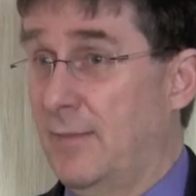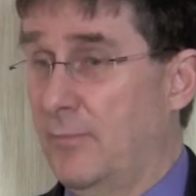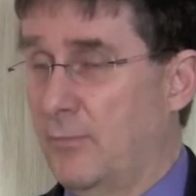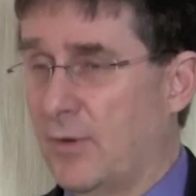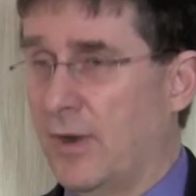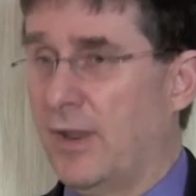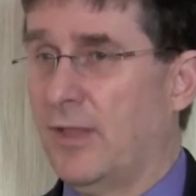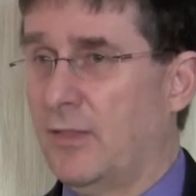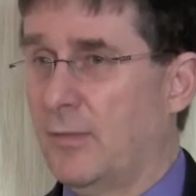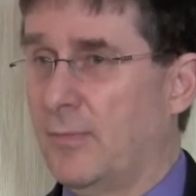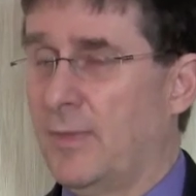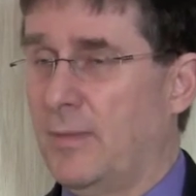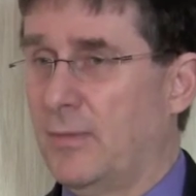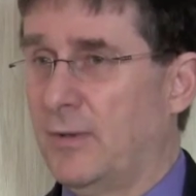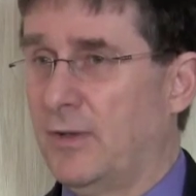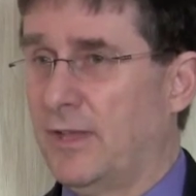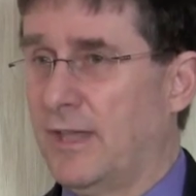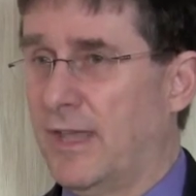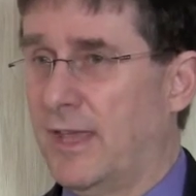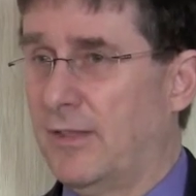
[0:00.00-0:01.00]
bringing the
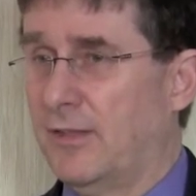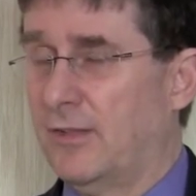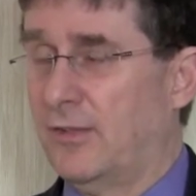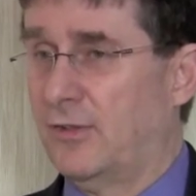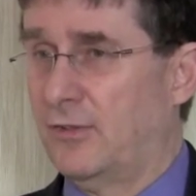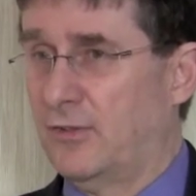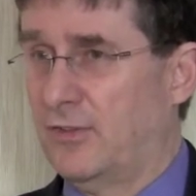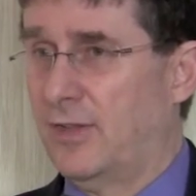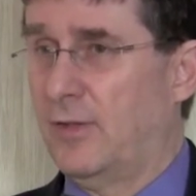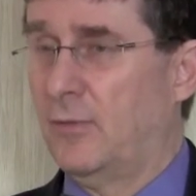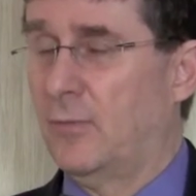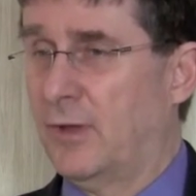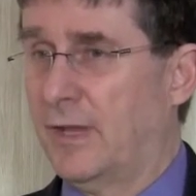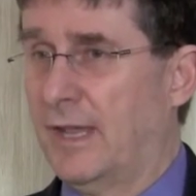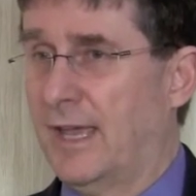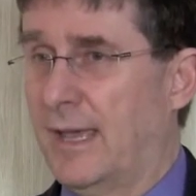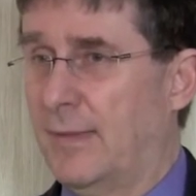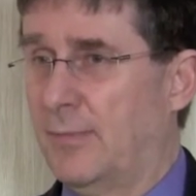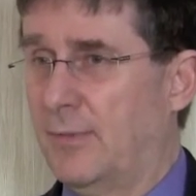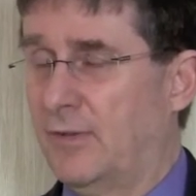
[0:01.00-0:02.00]
people together and seeing what
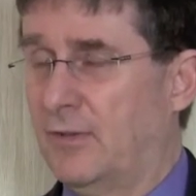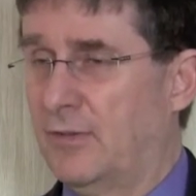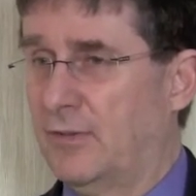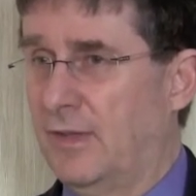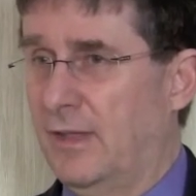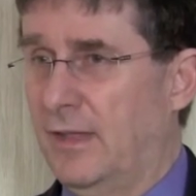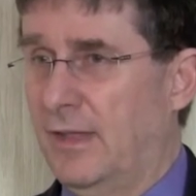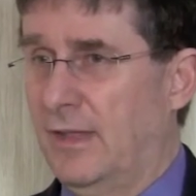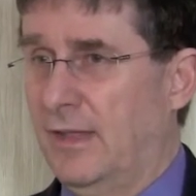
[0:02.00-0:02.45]
happens.